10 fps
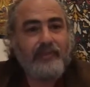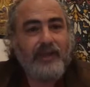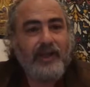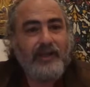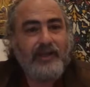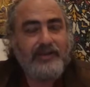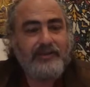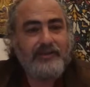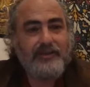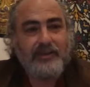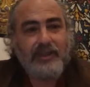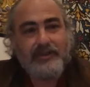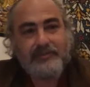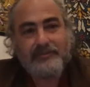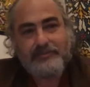I, you know,
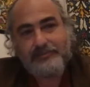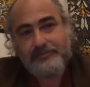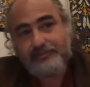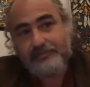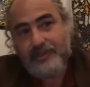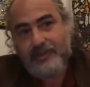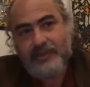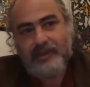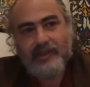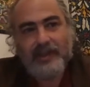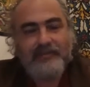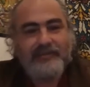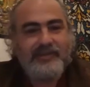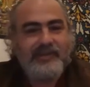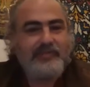I
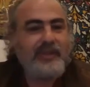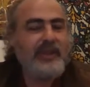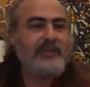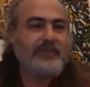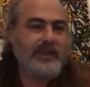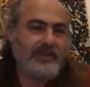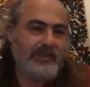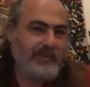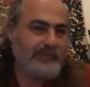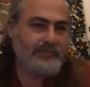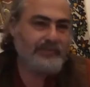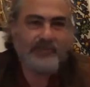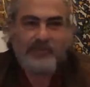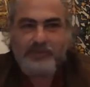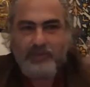visit many
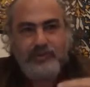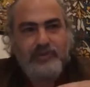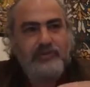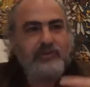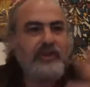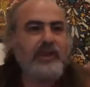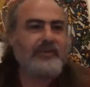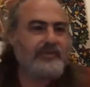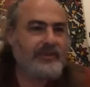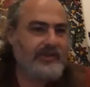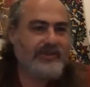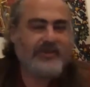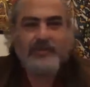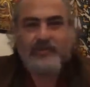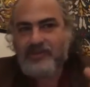spiritual gatherings,
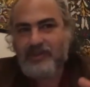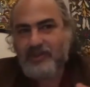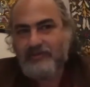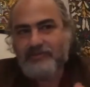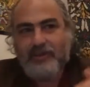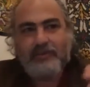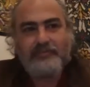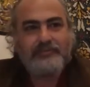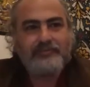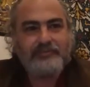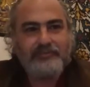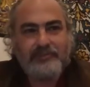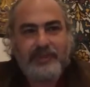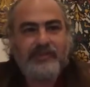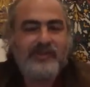so to say, from,
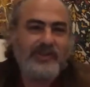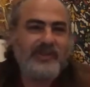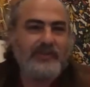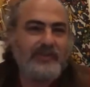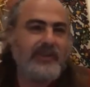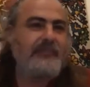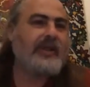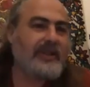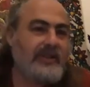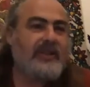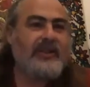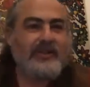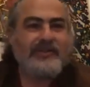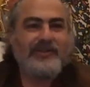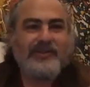since I'm a rabbi,
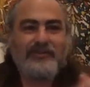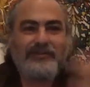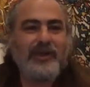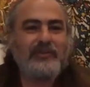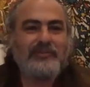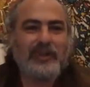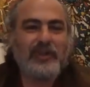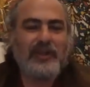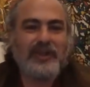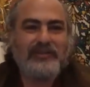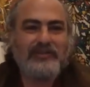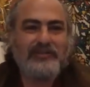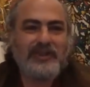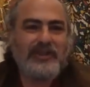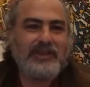so from all kind of
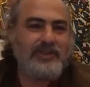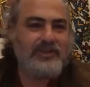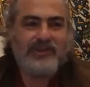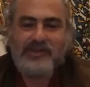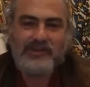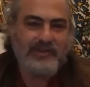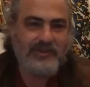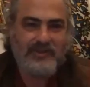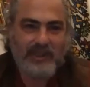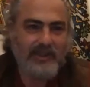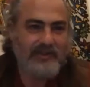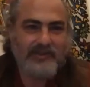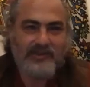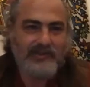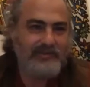religious
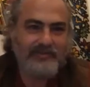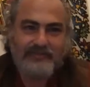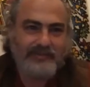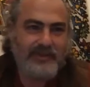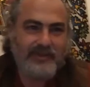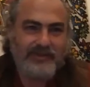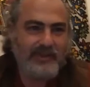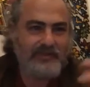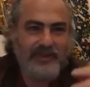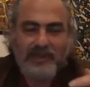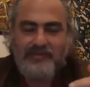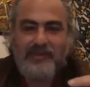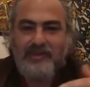things of, sometimes